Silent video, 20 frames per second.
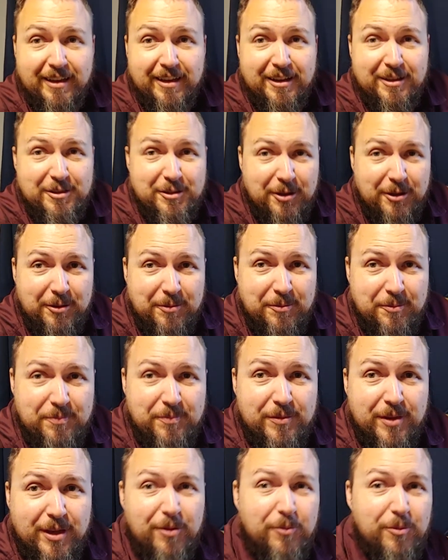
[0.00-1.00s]
So,
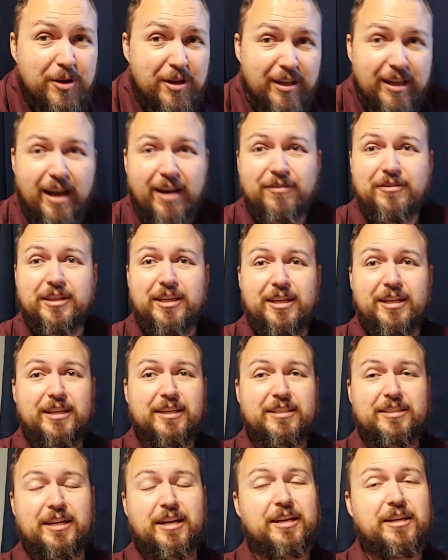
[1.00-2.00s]
we'll have to get
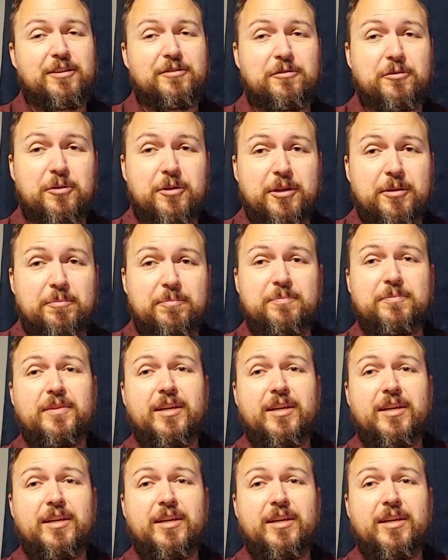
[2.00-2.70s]
excited for him.